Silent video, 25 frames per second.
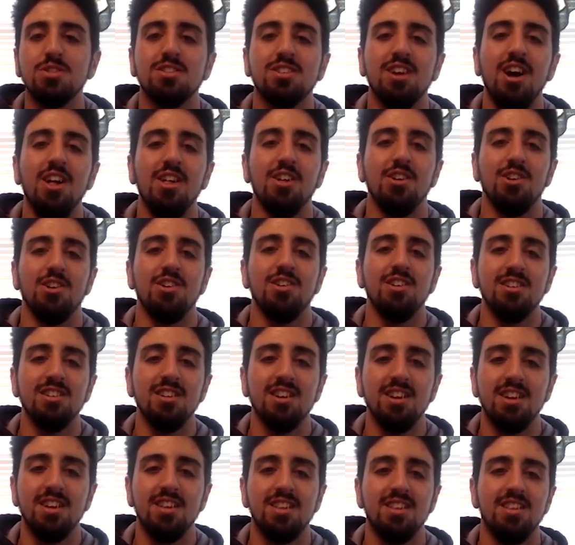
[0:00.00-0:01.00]
color.
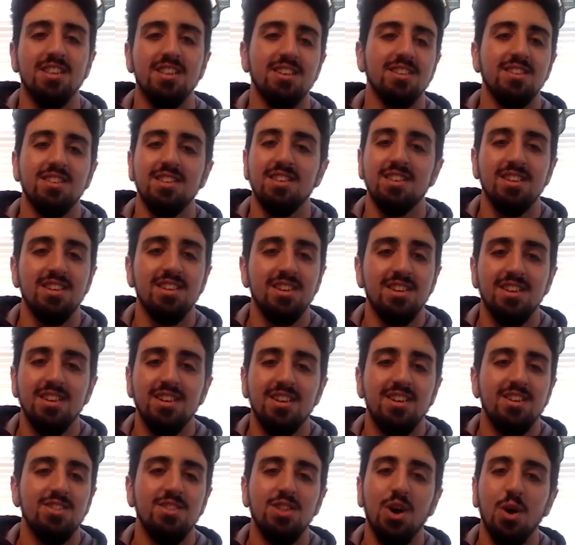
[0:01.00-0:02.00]
Like, the,
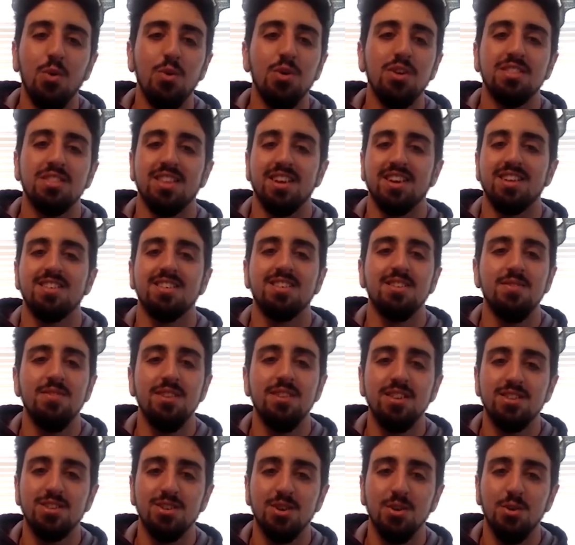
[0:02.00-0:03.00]
no one thinks of
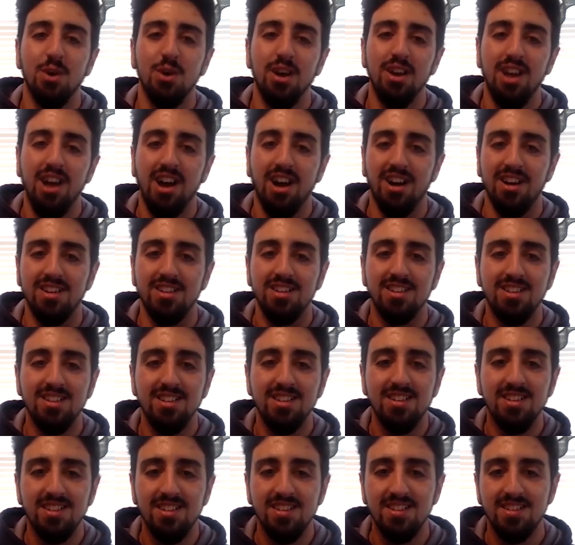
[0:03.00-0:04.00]
it, so why not?
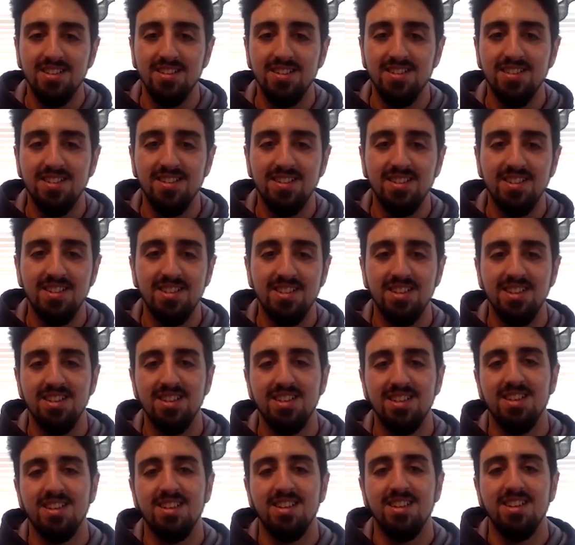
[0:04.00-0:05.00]
But for those
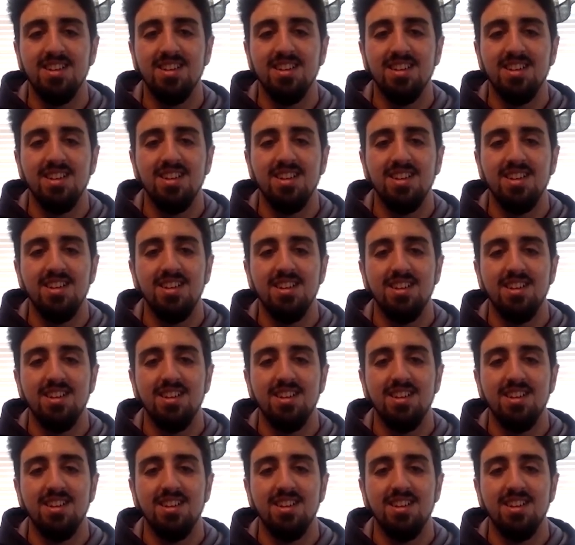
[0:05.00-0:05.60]
of us that don't know,